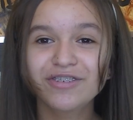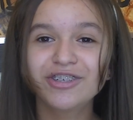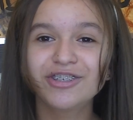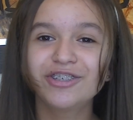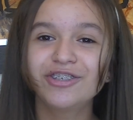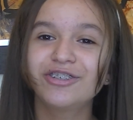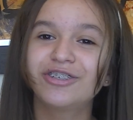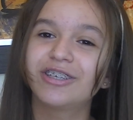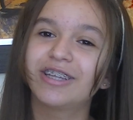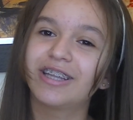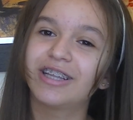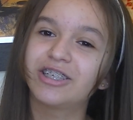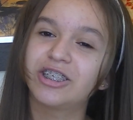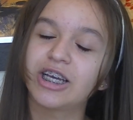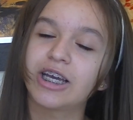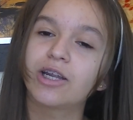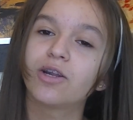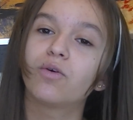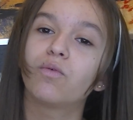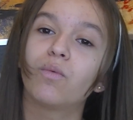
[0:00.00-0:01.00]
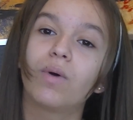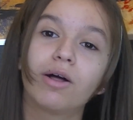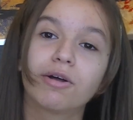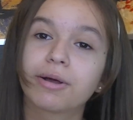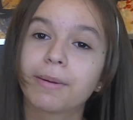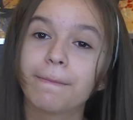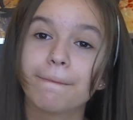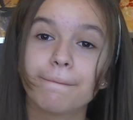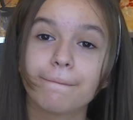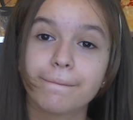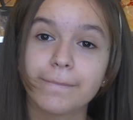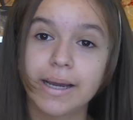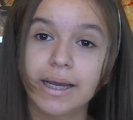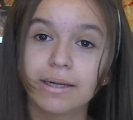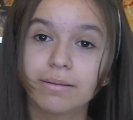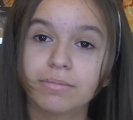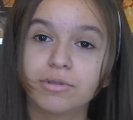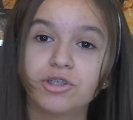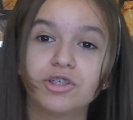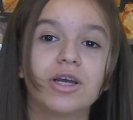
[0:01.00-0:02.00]
you're new to the channel, welcome. My
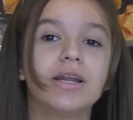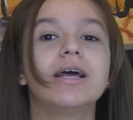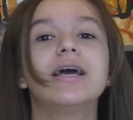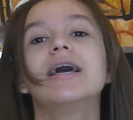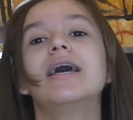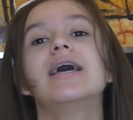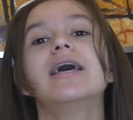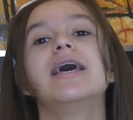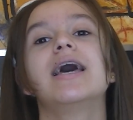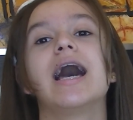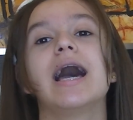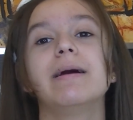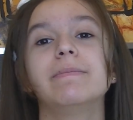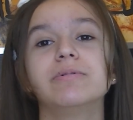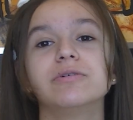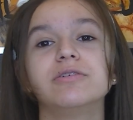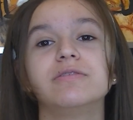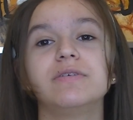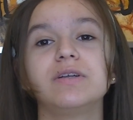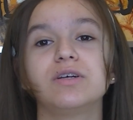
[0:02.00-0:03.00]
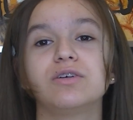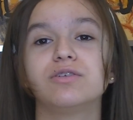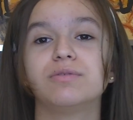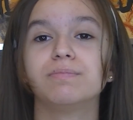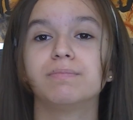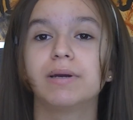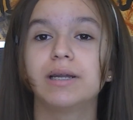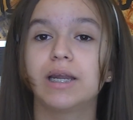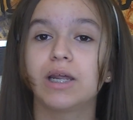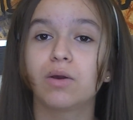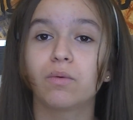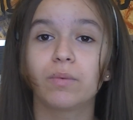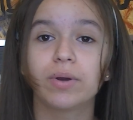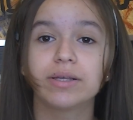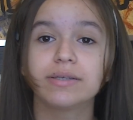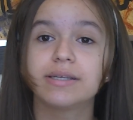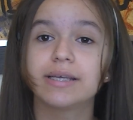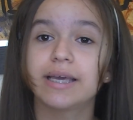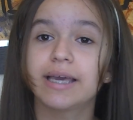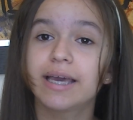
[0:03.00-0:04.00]
name is Jen. I post videos Monday,
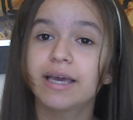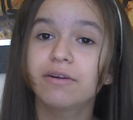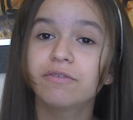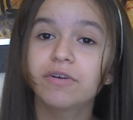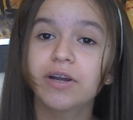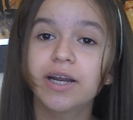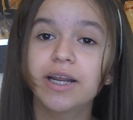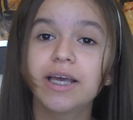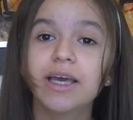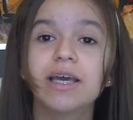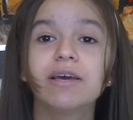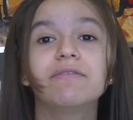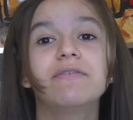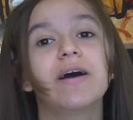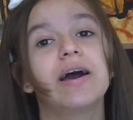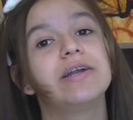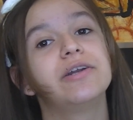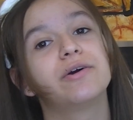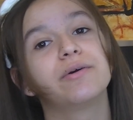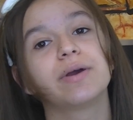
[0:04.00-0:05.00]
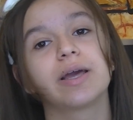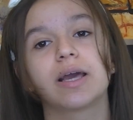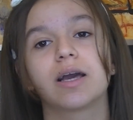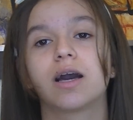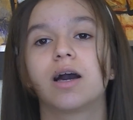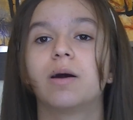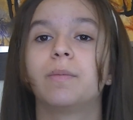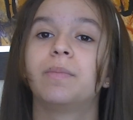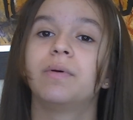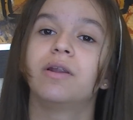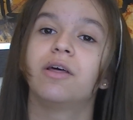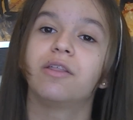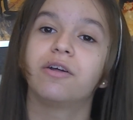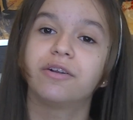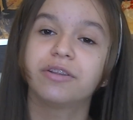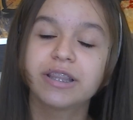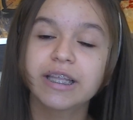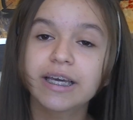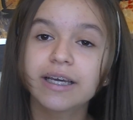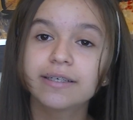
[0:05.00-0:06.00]
Wednesday, and Friday if I don't get caught up in other
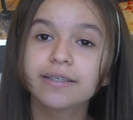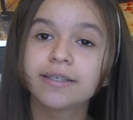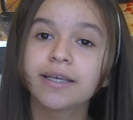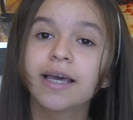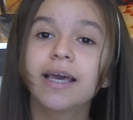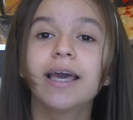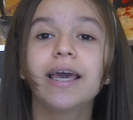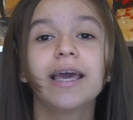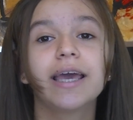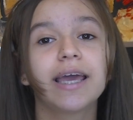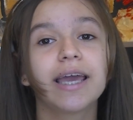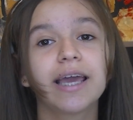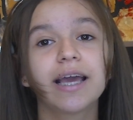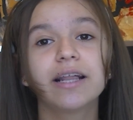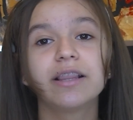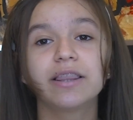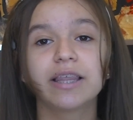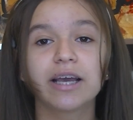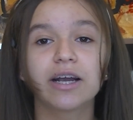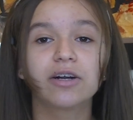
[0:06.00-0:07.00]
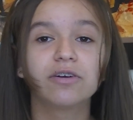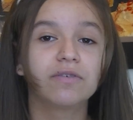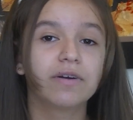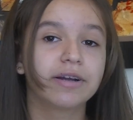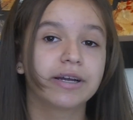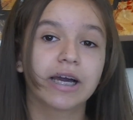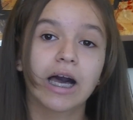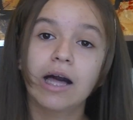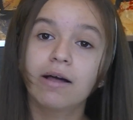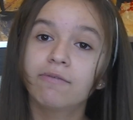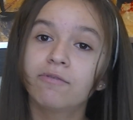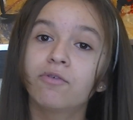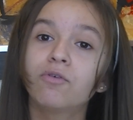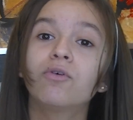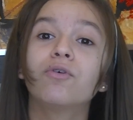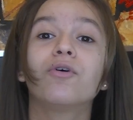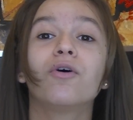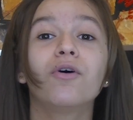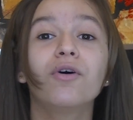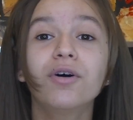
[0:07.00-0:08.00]
things and they are very
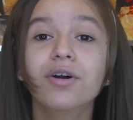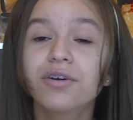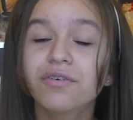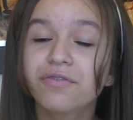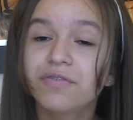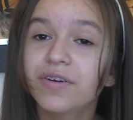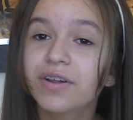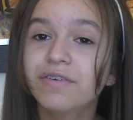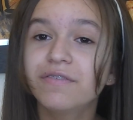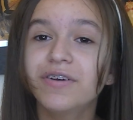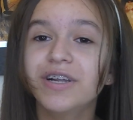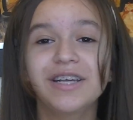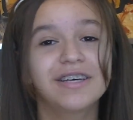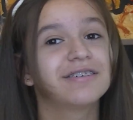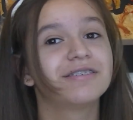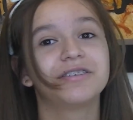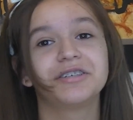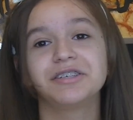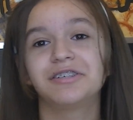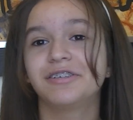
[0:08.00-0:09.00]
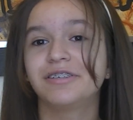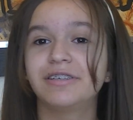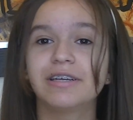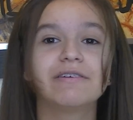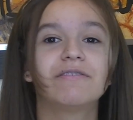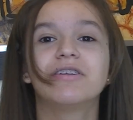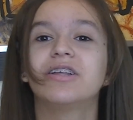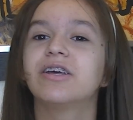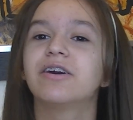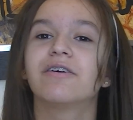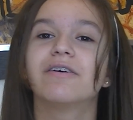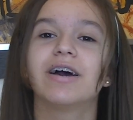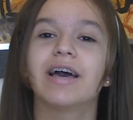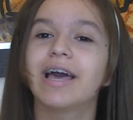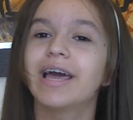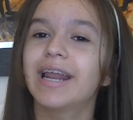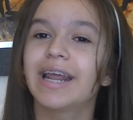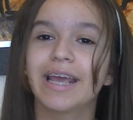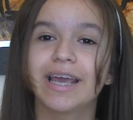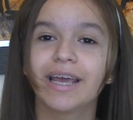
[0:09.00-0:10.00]
helpful or fun videos so you should definitely go
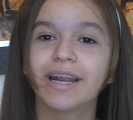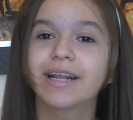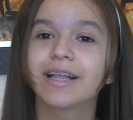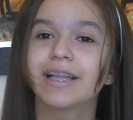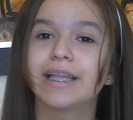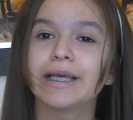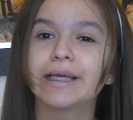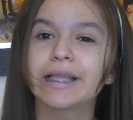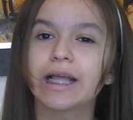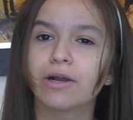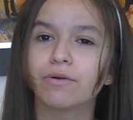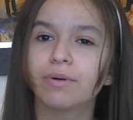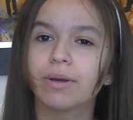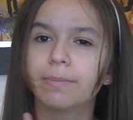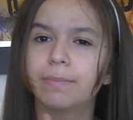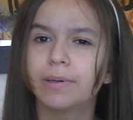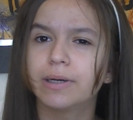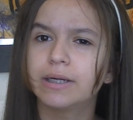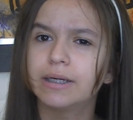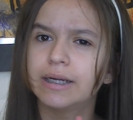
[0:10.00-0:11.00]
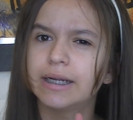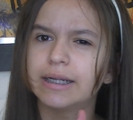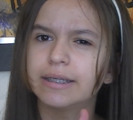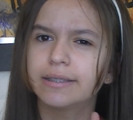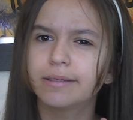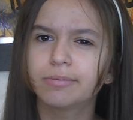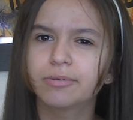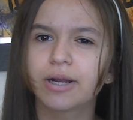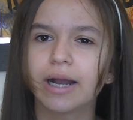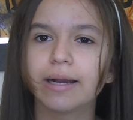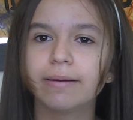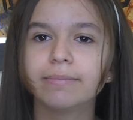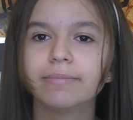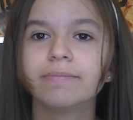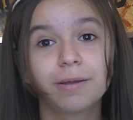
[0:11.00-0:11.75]
ahead and click that red button and subscribe.